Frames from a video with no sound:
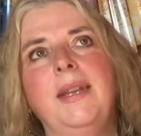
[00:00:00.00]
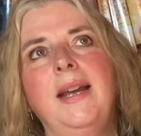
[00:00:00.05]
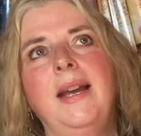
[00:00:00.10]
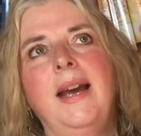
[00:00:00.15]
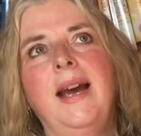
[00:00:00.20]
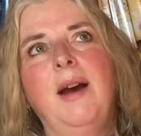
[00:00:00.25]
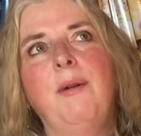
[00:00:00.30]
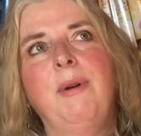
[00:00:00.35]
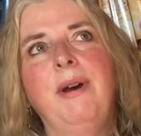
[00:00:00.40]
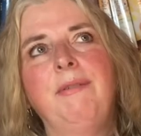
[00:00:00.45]

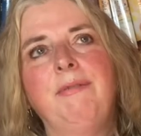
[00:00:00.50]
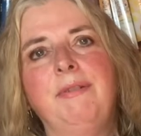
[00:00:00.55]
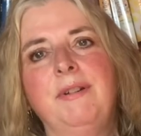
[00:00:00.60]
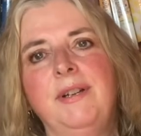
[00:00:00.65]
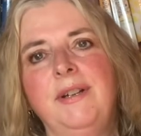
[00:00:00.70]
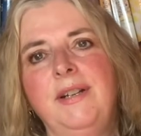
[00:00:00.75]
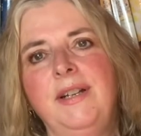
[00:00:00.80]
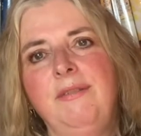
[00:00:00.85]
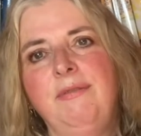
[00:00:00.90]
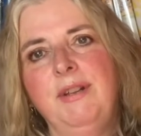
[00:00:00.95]

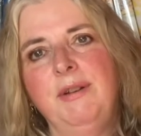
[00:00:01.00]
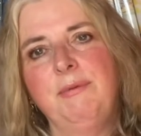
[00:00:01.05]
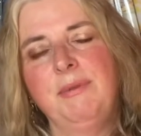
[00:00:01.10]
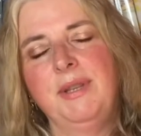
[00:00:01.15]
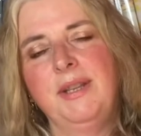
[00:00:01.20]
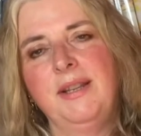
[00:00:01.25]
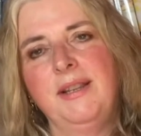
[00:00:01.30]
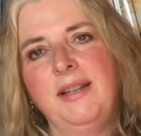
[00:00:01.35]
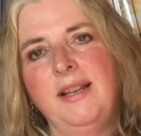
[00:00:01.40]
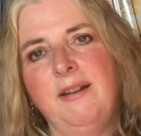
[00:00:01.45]
However, living
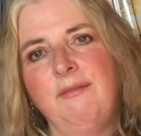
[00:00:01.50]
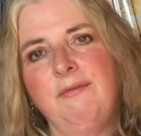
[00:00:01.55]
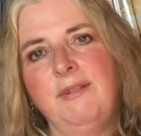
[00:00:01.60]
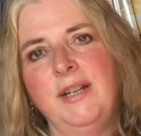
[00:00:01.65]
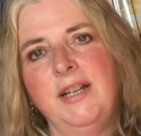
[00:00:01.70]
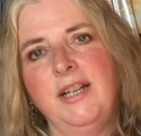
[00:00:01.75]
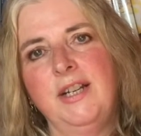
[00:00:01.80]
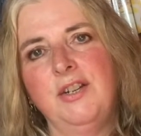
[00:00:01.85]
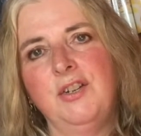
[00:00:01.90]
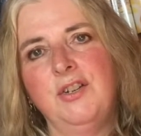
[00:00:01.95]
within that
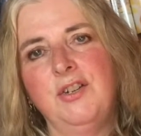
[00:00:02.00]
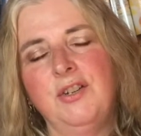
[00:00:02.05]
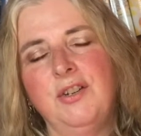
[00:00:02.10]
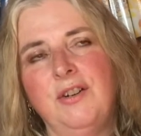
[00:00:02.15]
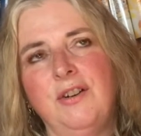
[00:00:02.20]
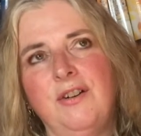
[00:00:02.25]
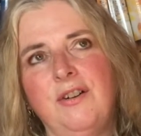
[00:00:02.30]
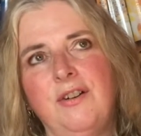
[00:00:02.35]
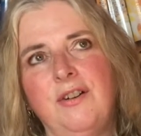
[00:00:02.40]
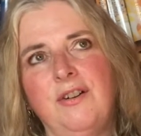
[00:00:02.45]
village
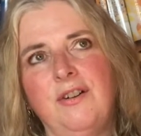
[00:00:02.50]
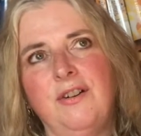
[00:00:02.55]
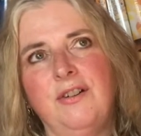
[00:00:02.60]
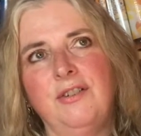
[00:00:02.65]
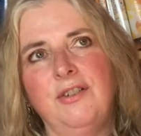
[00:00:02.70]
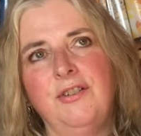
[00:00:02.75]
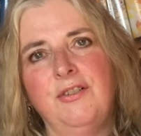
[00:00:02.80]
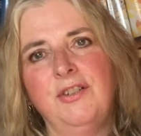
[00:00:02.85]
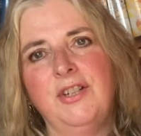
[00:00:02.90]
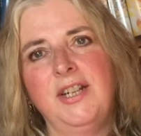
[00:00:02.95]
are
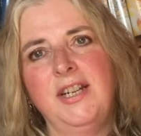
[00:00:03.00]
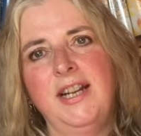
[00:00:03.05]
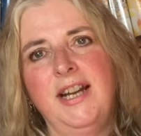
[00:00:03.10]
Dr.